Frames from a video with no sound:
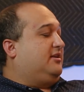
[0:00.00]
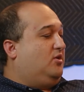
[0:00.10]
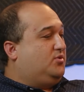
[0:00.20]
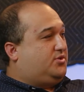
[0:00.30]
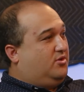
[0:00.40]

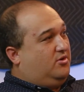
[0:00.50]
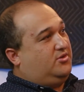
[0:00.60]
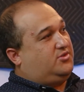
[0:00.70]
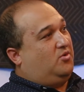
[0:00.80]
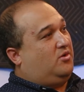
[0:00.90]

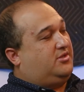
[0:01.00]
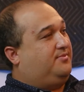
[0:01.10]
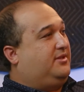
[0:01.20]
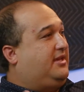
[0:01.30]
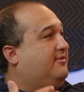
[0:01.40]
coasters or
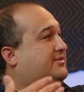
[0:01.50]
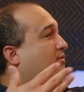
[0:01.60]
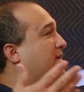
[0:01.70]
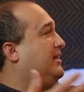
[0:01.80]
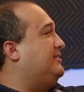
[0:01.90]
some of the gifts
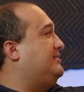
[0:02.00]
that we get